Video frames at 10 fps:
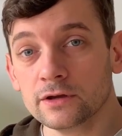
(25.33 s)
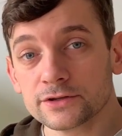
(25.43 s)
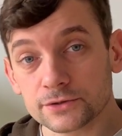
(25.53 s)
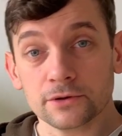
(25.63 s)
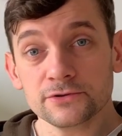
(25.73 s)

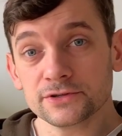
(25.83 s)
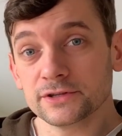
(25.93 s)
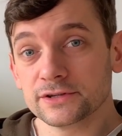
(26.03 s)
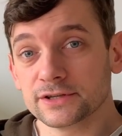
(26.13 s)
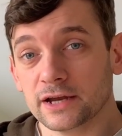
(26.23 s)
So I'm using
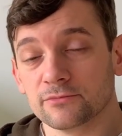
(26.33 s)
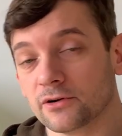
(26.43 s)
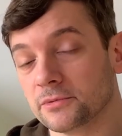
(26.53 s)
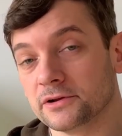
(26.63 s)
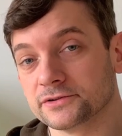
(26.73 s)
this tank
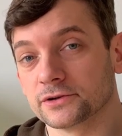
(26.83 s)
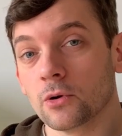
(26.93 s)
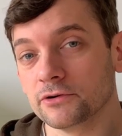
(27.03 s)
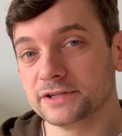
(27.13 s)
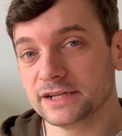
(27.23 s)
primarily as a
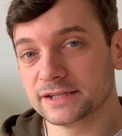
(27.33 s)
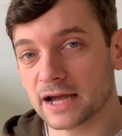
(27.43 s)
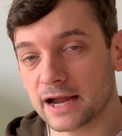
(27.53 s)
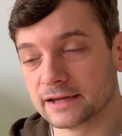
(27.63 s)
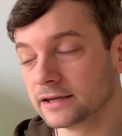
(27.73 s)
quarantine
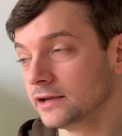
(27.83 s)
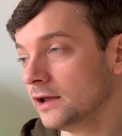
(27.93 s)
tank.